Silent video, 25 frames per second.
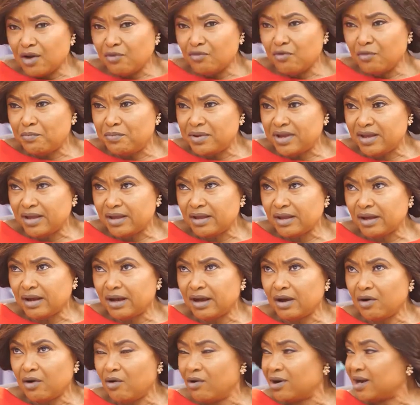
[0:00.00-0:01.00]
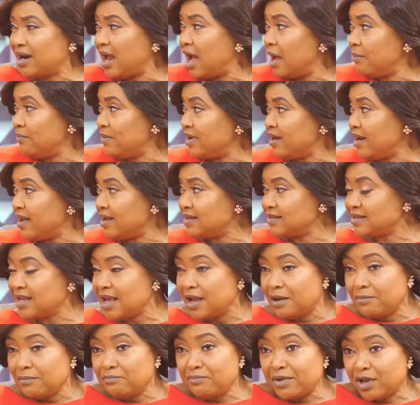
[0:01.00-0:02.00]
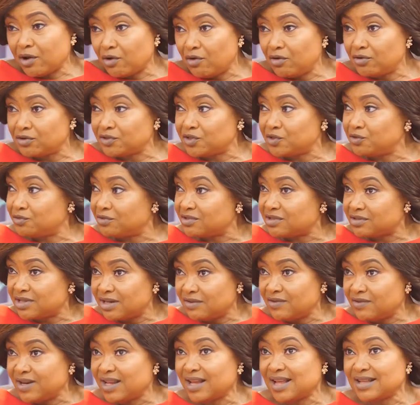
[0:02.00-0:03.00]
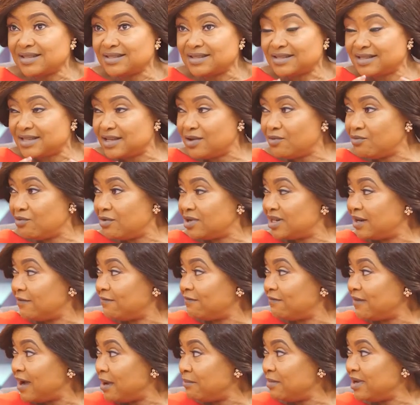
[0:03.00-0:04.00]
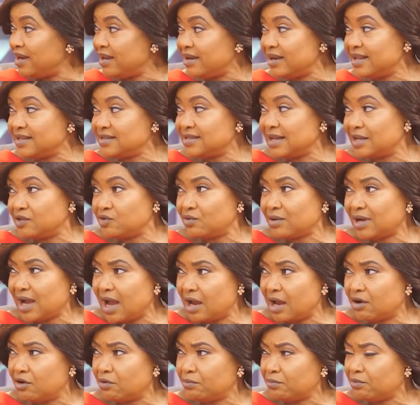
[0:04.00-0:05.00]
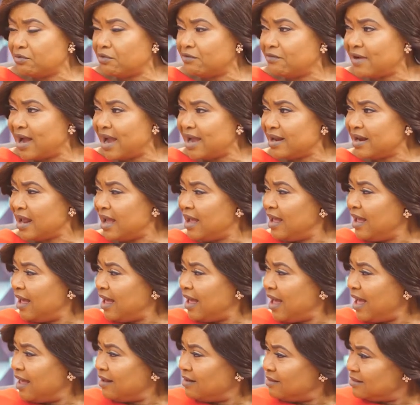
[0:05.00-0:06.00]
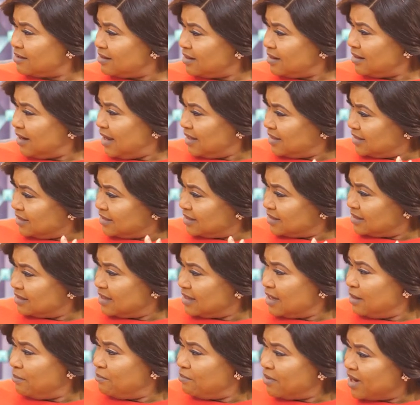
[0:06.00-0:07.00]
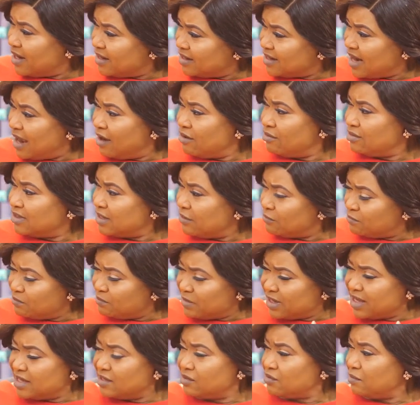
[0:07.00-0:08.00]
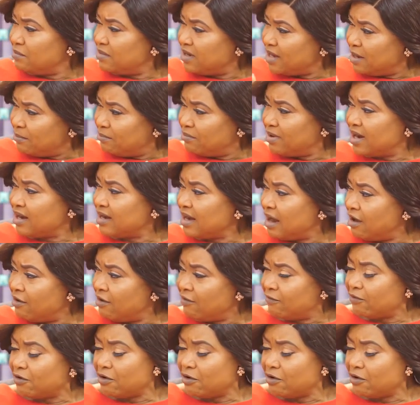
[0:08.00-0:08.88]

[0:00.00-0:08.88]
will be unhappiness because you really can see what the family needs that you cannot provide. And that is a breakdown. There will begin to be a breakdown of